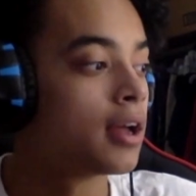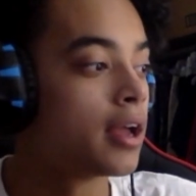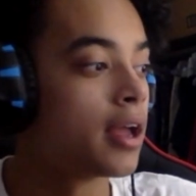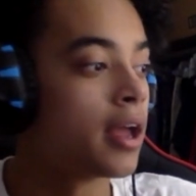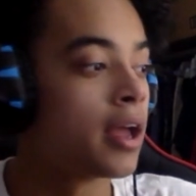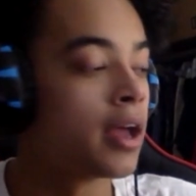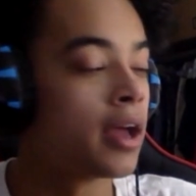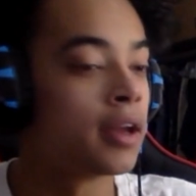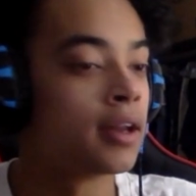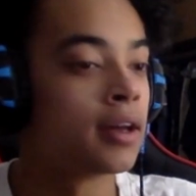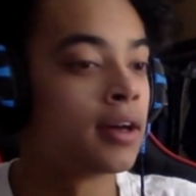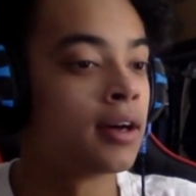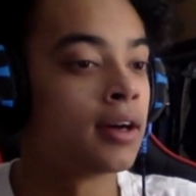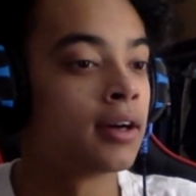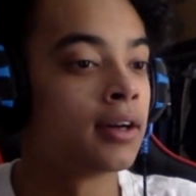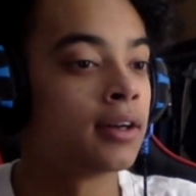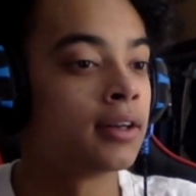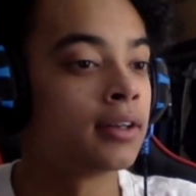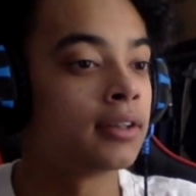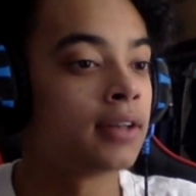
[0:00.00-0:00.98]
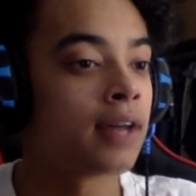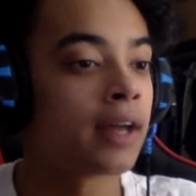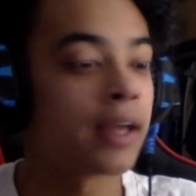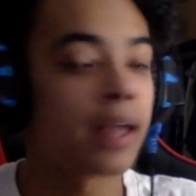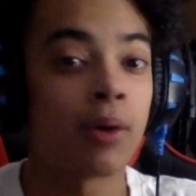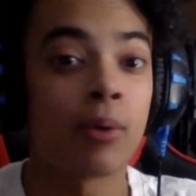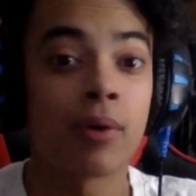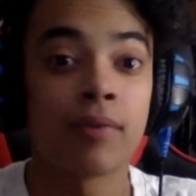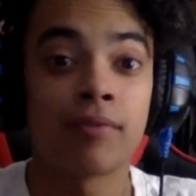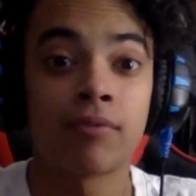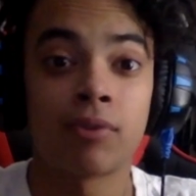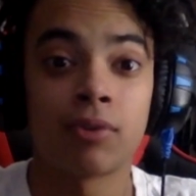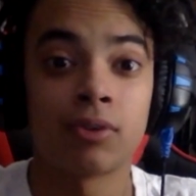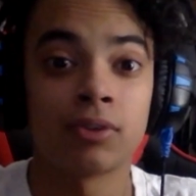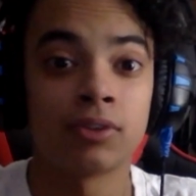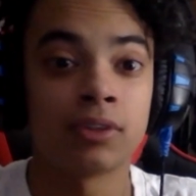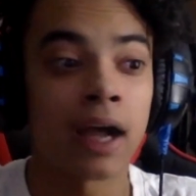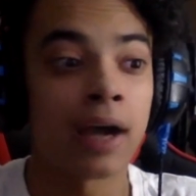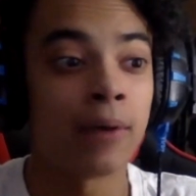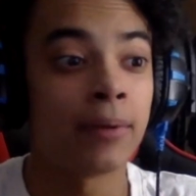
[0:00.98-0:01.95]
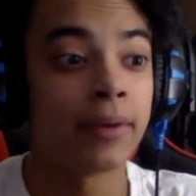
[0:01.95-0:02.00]
and uh, I can't wait for
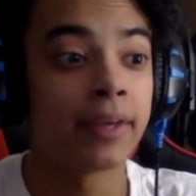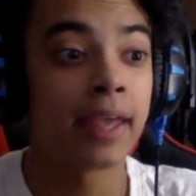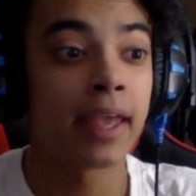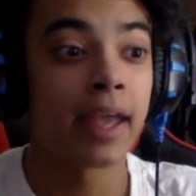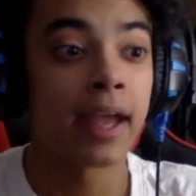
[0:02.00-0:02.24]
I mean,